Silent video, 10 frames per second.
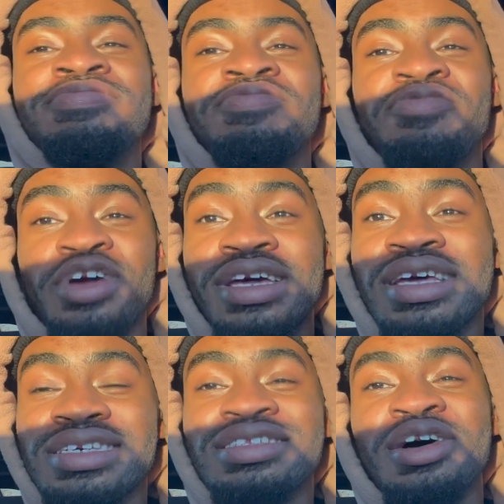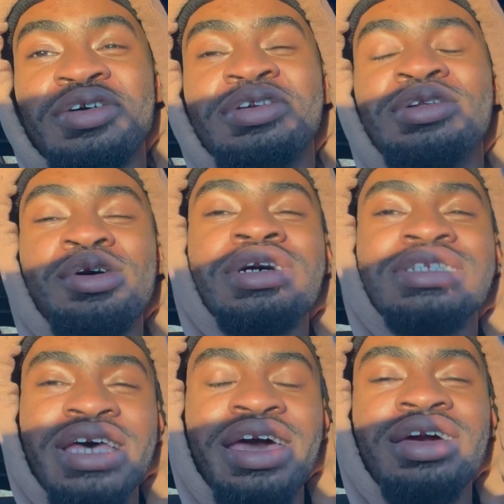Fresno, you know
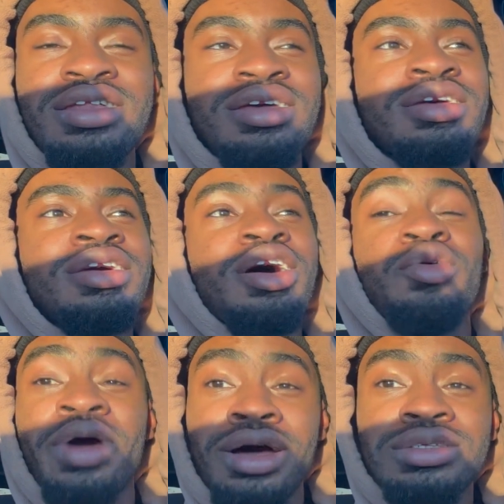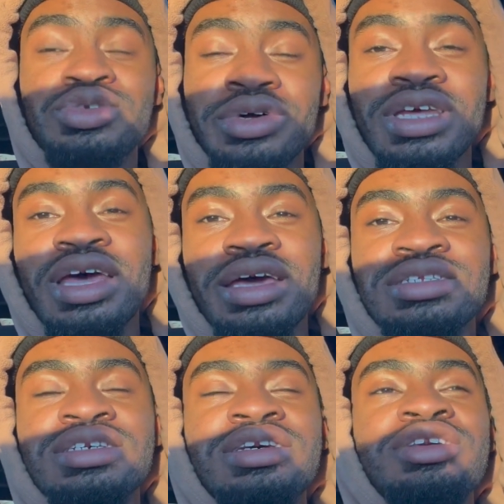exactly, around
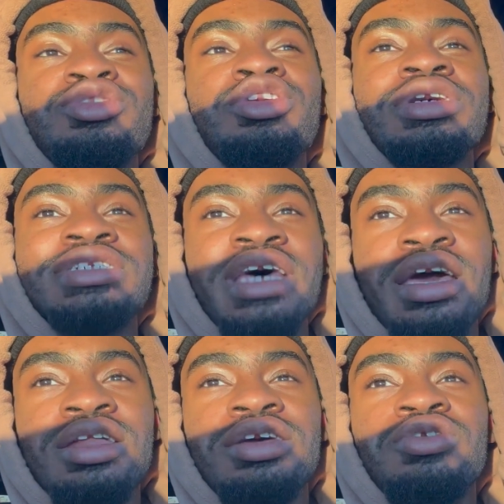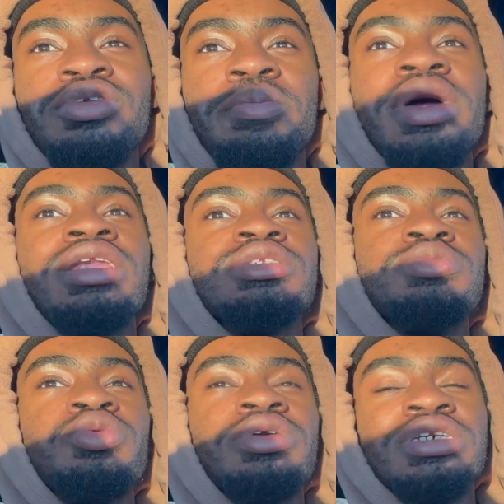2019, you know exactly who the
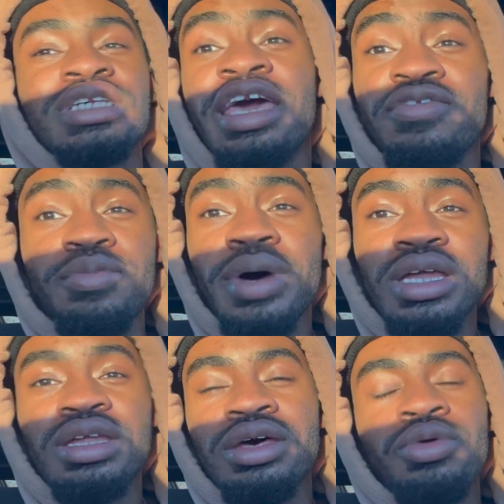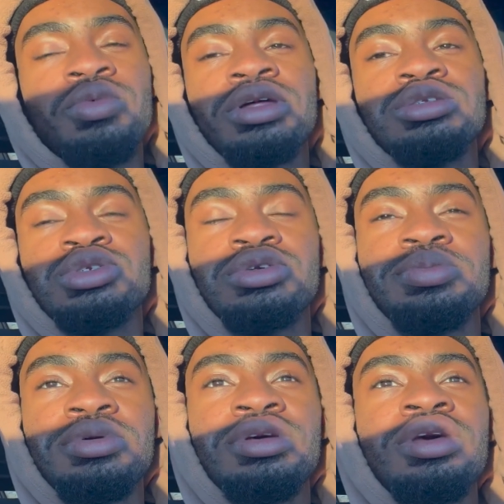management was. Everybody there wasn't
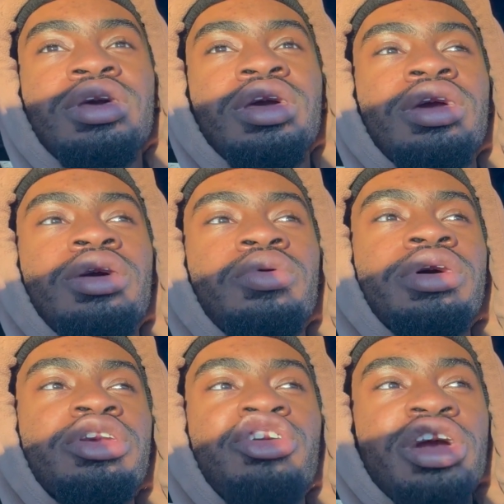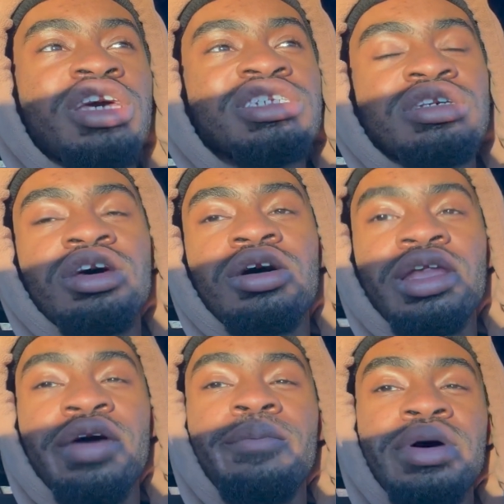tripping and wasn't crazy and all
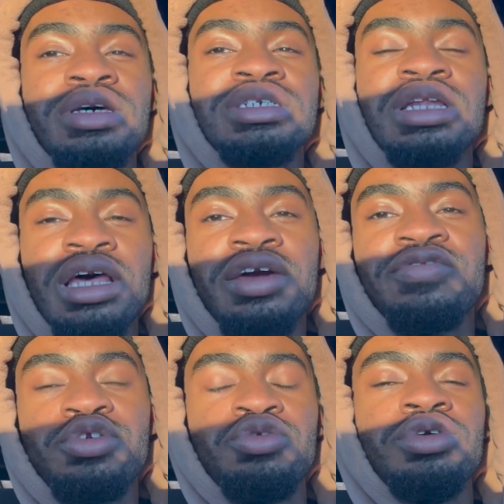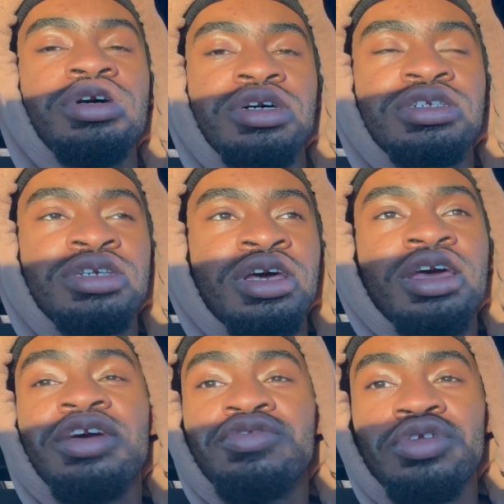that, but a select few was.
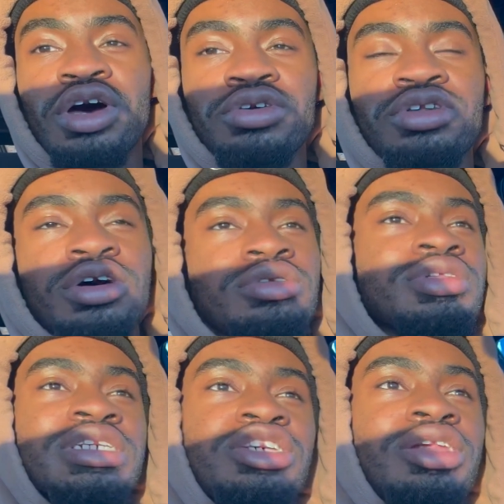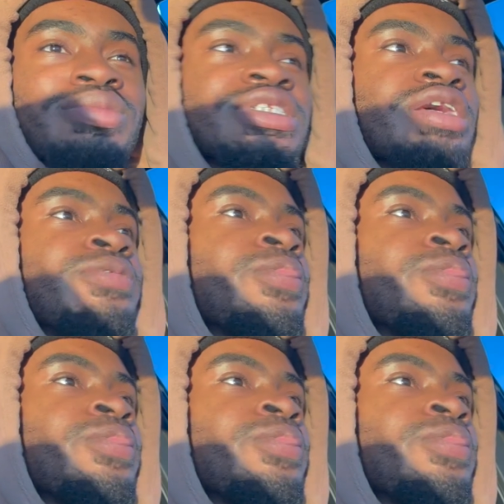If you know, you know. That's all I'm gonna say.